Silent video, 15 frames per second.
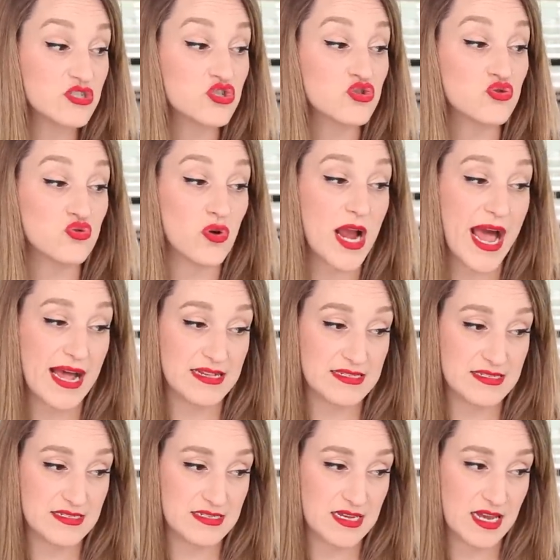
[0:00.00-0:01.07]

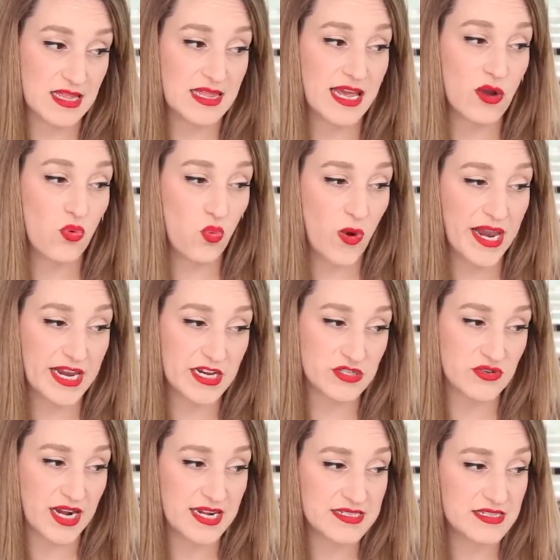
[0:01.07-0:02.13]
dress, like wedding
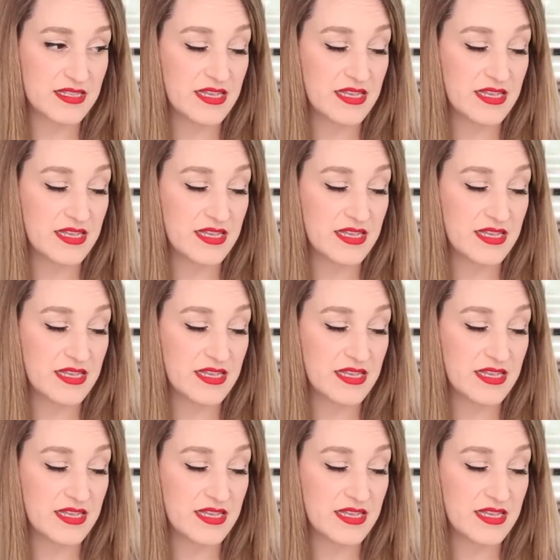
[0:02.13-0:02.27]
dress.